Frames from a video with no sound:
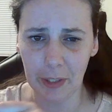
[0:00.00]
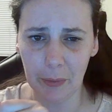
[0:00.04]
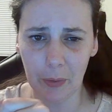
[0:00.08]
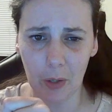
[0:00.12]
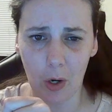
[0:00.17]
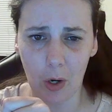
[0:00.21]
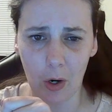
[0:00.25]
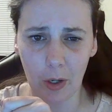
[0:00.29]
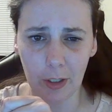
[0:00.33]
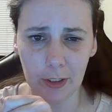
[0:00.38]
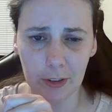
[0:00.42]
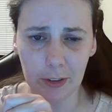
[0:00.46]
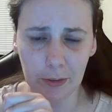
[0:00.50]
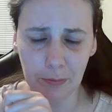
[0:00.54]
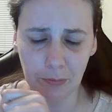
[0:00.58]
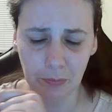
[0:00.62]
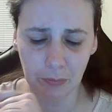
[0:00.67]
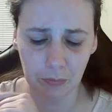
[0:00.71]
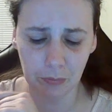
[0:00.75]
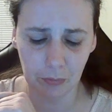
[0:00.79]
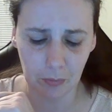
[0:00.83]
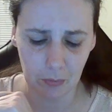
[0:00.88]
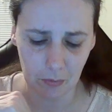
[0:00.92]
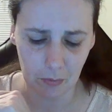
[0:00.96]
hard,
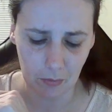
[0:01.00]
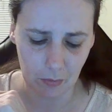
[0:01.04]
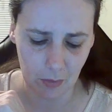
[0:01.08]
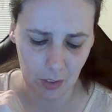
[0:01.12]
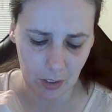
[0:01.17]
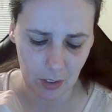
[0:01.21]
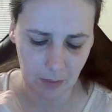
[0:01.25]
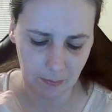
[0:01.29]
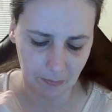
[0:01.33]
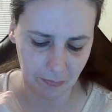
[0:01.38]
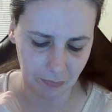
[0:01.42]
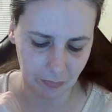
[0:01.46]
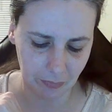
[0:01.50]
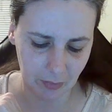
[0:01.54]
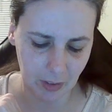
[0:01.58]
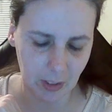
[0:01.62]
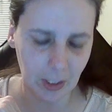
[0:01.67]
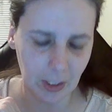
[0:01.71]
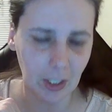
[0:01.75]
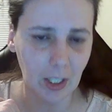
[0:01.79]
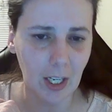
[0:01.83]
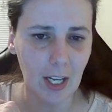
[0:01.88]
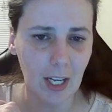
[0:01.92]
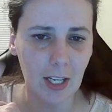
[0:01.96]

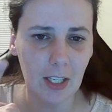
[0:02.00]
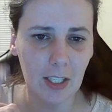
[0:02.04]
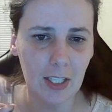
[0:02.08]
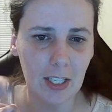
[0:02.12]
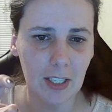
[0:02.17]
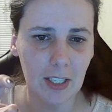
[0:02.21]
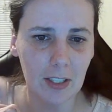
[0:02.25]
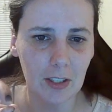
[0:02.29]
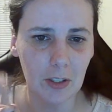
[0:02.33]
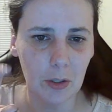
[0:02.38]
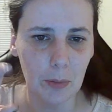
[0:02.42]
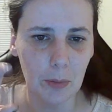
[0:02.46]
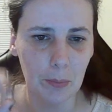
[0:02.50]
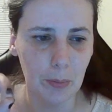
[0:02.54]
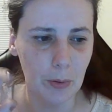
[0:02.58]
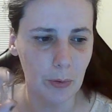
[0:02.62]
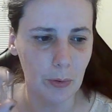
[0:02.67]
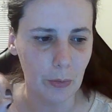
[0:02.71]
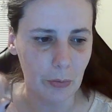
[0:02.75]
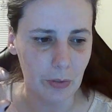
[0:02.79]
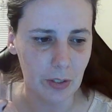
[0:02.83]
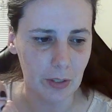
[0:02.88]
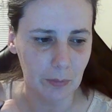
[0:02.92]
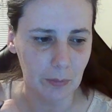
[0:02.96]
they're kind of like little
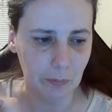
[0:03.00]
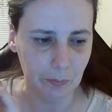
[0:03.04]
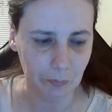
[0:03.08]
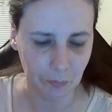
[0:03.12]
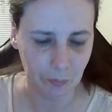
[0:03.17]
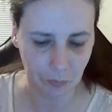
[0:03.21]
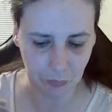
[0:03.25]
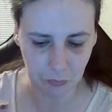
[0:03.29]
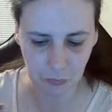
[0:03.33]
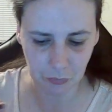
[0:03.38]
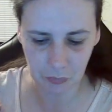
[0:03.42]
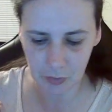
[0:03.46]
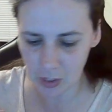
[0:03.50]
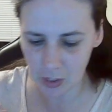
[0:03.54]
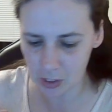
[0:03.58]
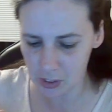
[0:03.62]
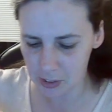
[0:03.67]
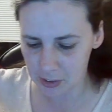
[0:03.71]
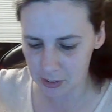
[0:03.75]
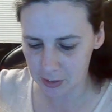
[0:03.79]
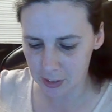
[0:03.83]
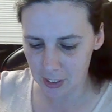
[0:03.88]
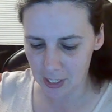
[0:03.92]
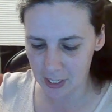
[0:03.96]
poofs.
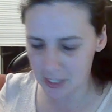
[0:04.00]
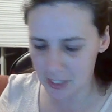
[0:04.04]
I